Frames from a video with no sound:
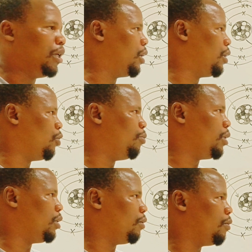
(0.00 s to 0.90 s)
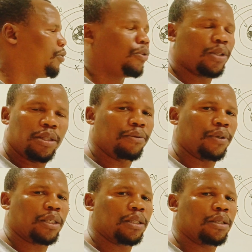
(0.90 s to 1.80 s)
and they will be, of course,
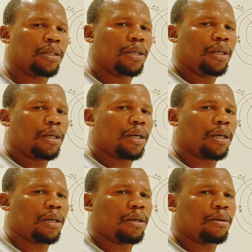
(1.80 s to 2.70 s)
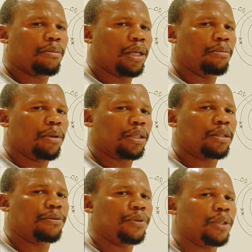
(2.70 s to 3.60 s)
deflected by the
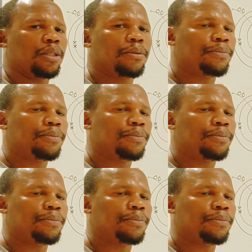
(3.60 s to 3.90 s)
magnetic field.